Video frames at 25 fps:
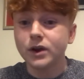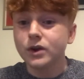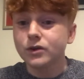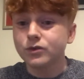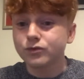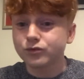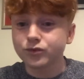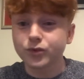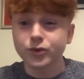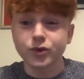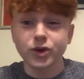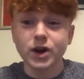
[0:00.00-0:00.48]

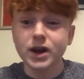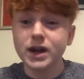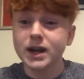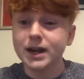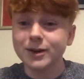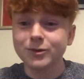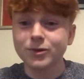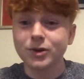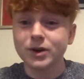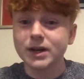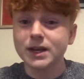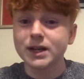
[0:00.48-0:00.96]

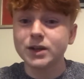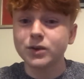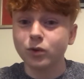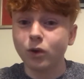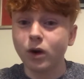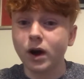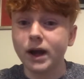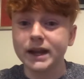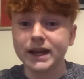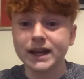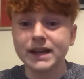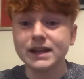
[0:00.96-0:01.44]
really
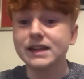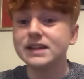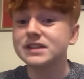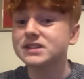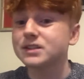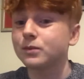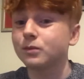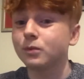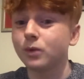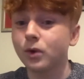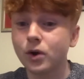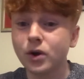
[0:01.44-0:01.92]
quiet. He needs
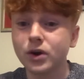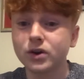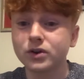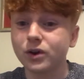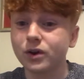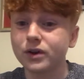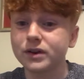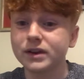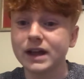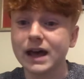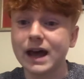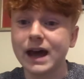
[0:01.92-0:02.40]
to work
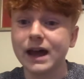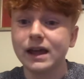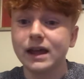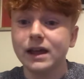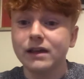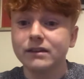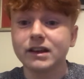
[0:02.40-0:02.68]
on that.